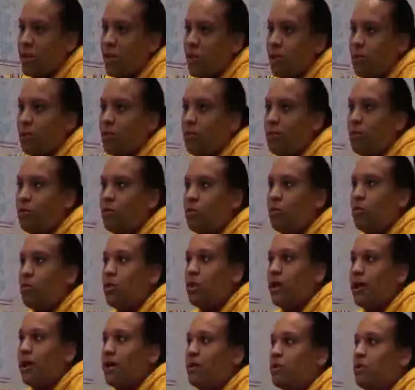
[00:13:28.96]
Oh,
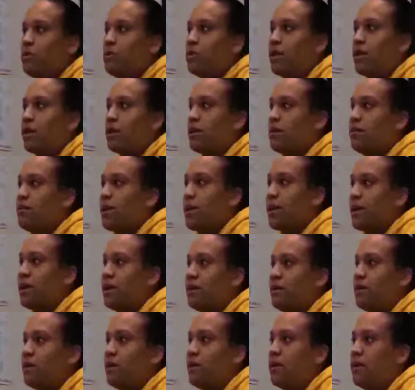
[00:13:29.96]
what era would I come back
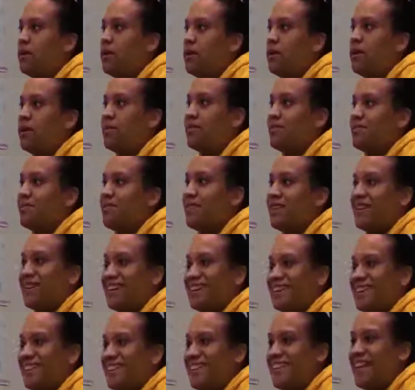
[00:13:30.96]
in?
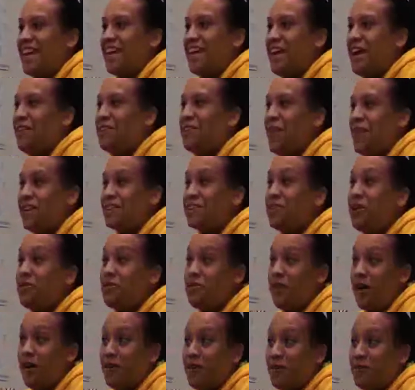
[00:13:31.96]
It's not
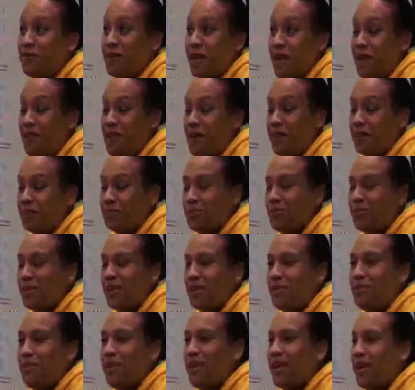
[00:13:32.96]
far off the era I was born
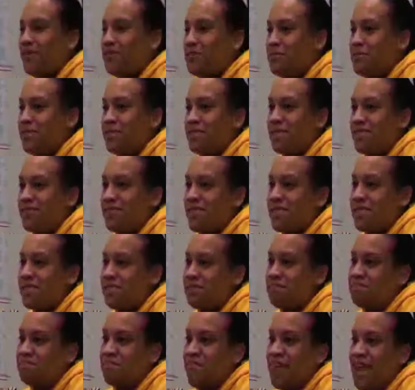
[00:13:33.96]
in, but it'd have to be the 70s.
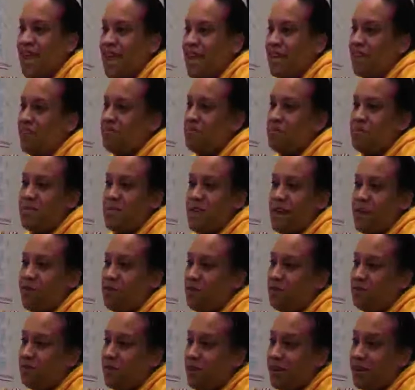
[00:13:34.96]
It'd have to be the era
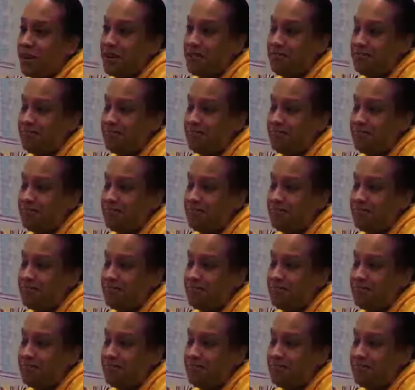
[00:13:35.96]
of funk.